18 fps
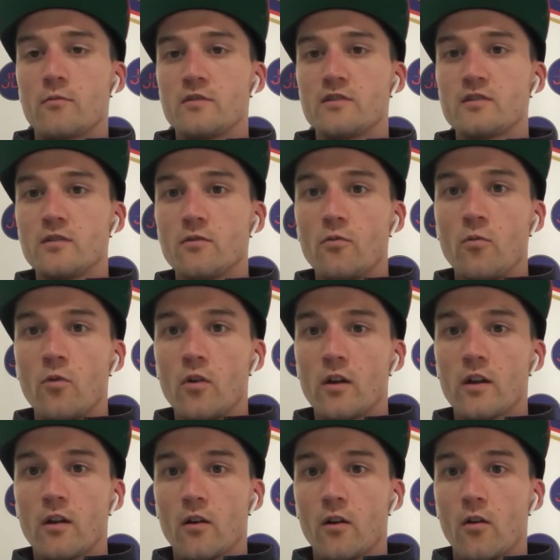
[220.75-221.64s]
we're still
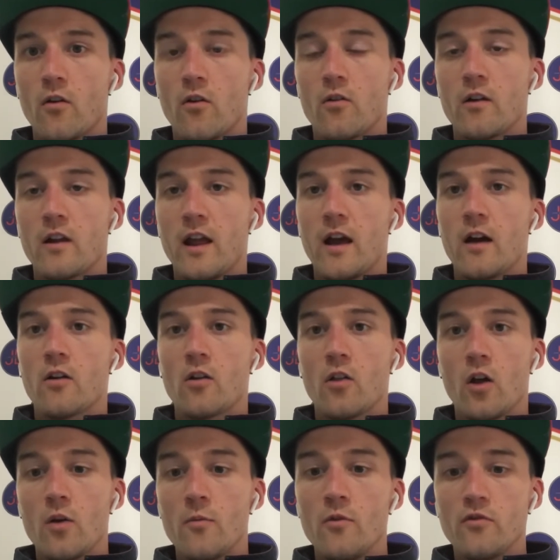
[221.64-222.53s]
working on our
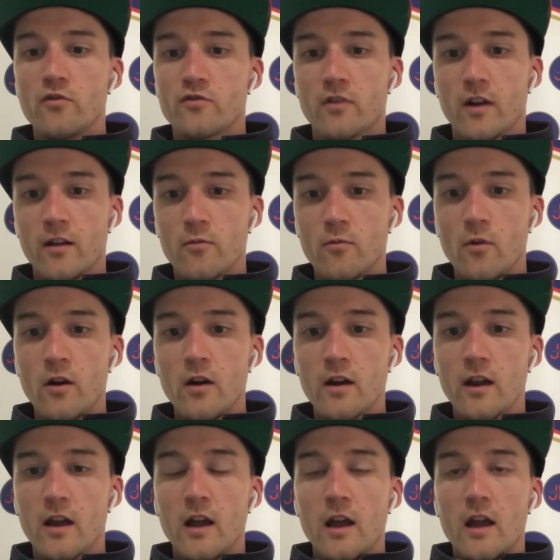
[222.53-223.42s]
global strength work